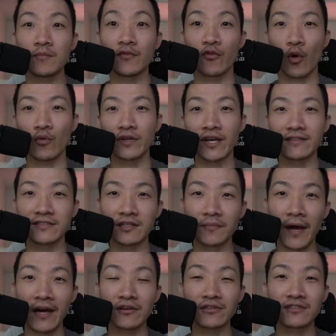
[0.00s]
Before we get into the
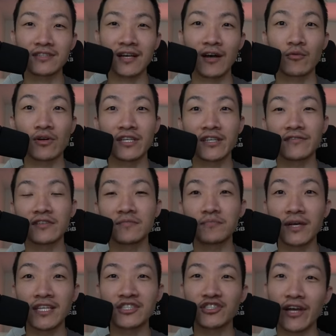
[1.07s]
battles, I want to give a
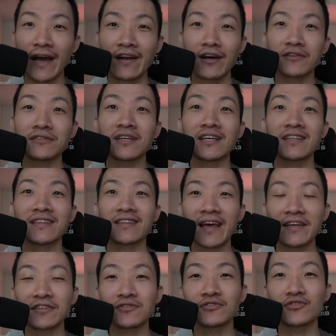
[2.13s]
big shout out and
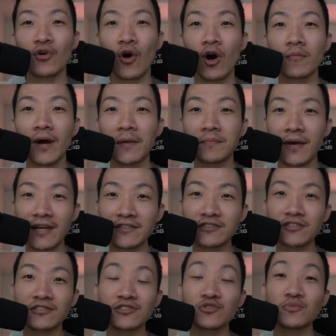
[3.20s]
thank you to all my
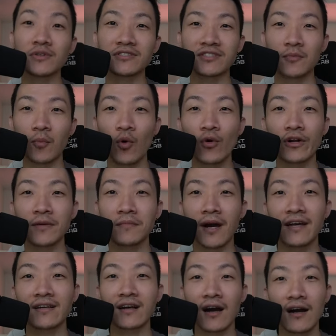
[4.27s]
patrons who've been supporting
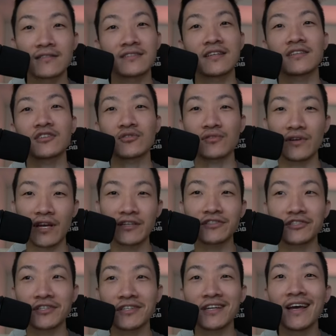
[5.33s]
my content
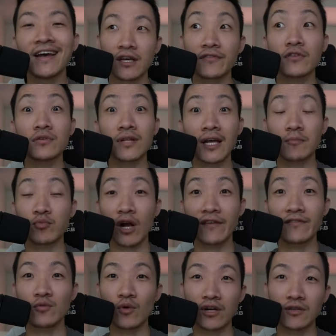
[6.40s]
creation. If you'd like
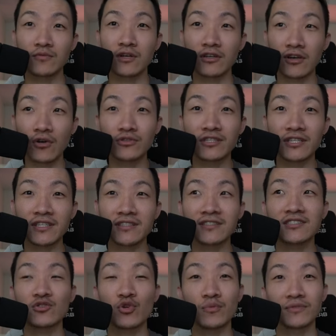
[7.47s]
private one-on-one coaching,
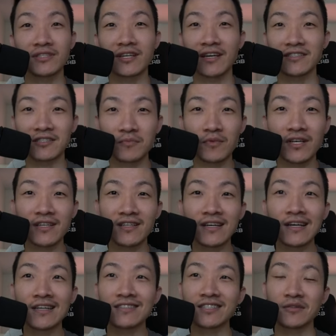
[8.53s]
scrims against me,
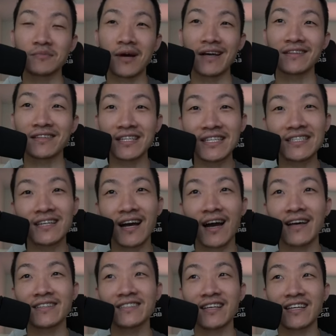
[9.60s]
some of my league
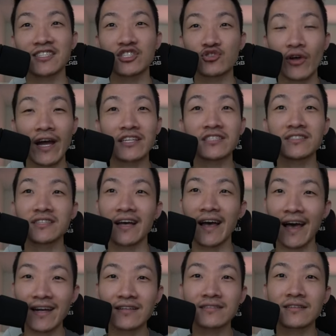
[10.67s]
guides and strategies
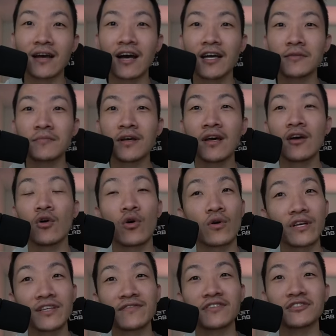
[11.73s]
ahead of time, or
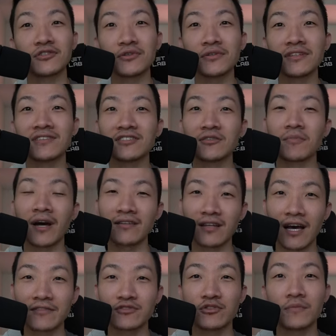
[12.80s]
even tune into my
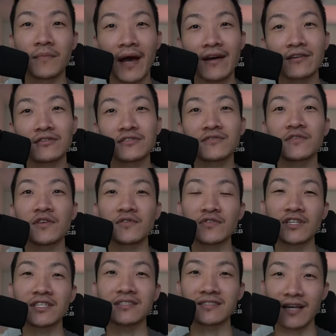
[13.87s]
live stream battles, feel
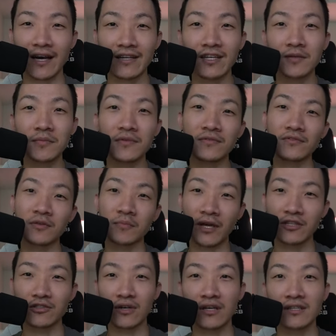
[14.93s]
free to sign up through the
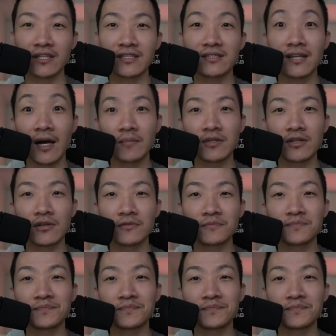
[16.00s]
Patreon link down below.